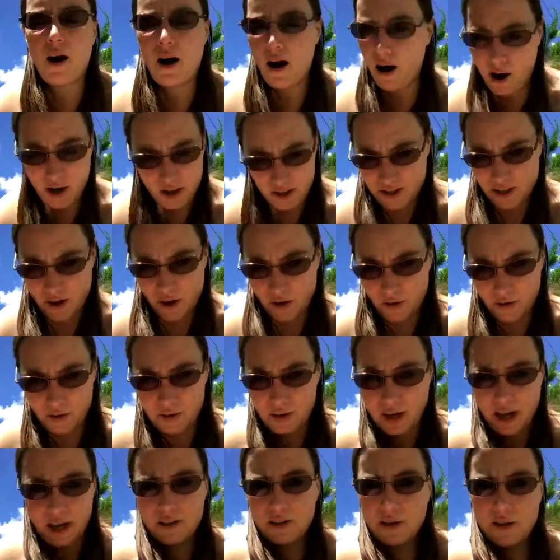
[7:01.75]
Also,
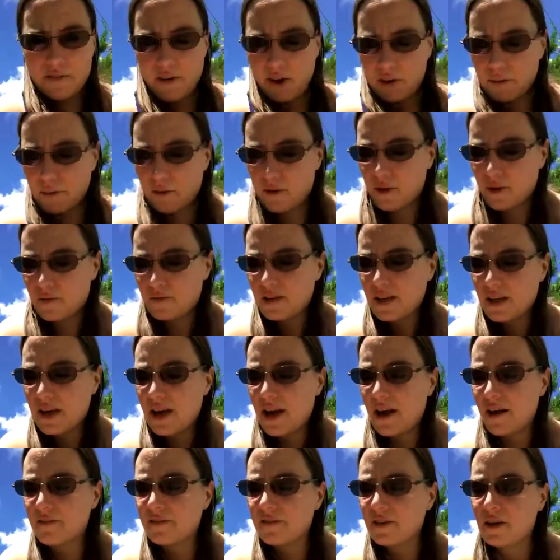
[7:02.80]
I love all the programs they
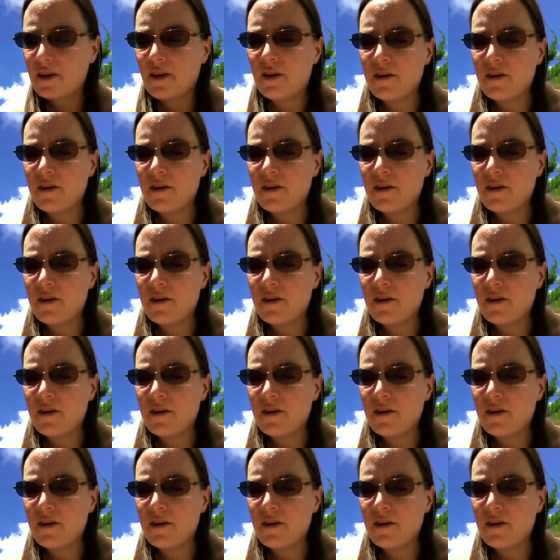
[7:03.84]
have.